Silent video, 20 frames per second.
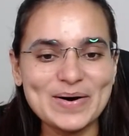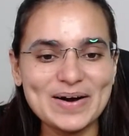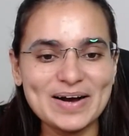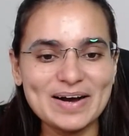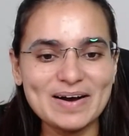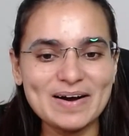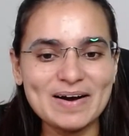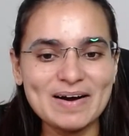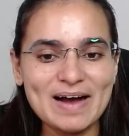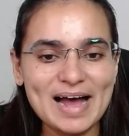
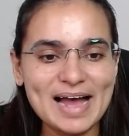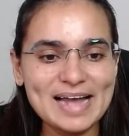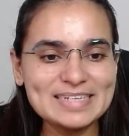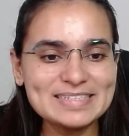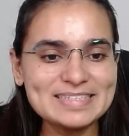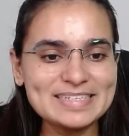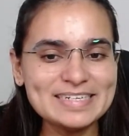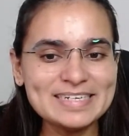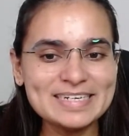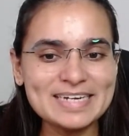I
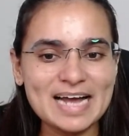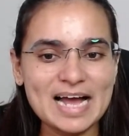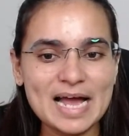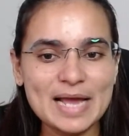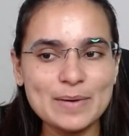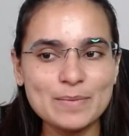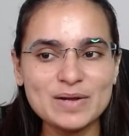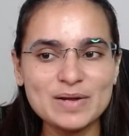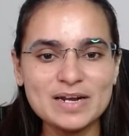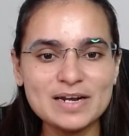think
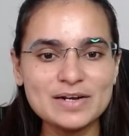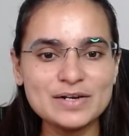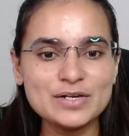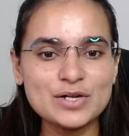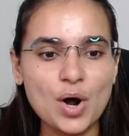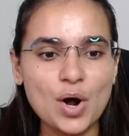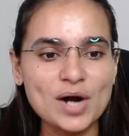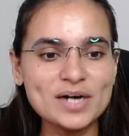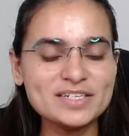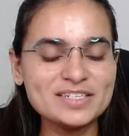I will
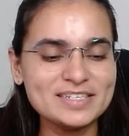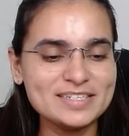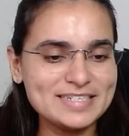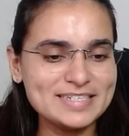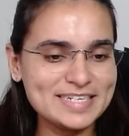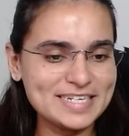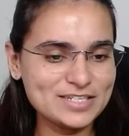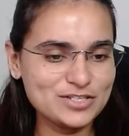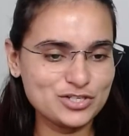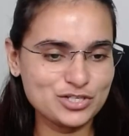not
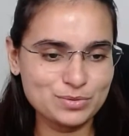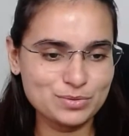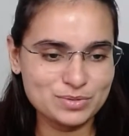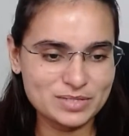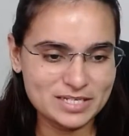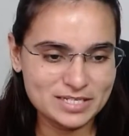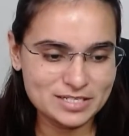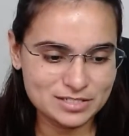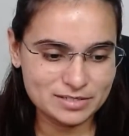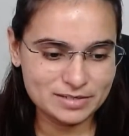teach you
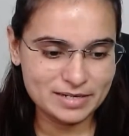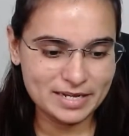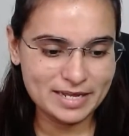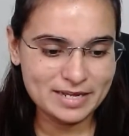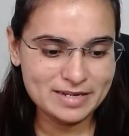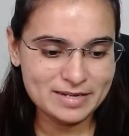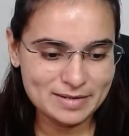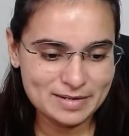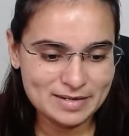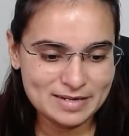this
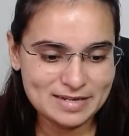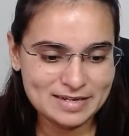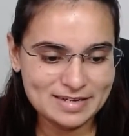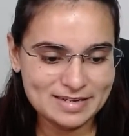today.